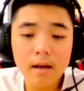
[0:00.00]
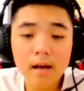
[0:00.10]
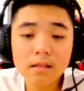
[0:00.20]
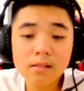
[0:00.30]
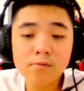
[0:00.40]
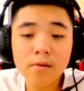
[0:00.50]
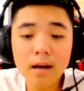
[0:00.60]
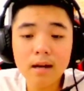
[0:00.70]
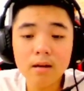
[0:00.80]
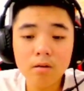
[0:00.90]
it's
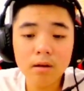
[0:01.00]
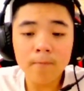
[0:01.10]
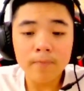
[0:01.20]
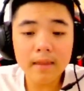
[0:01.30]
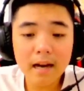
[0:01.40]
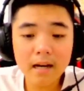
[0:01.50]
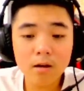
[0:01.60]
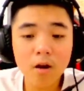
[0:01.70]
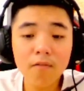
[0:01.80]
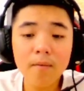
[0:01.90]
really good that the
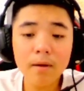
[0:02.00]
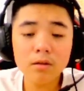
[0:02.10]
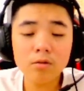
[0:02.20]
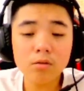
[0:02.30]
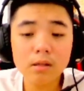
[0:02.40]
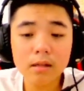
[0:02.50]
government took